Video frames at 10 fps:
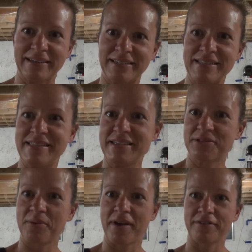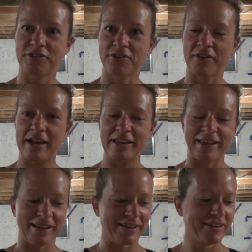to this way of
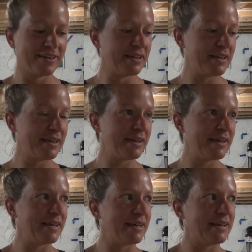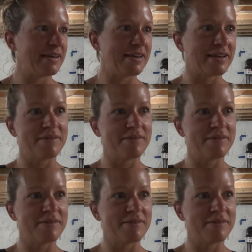training in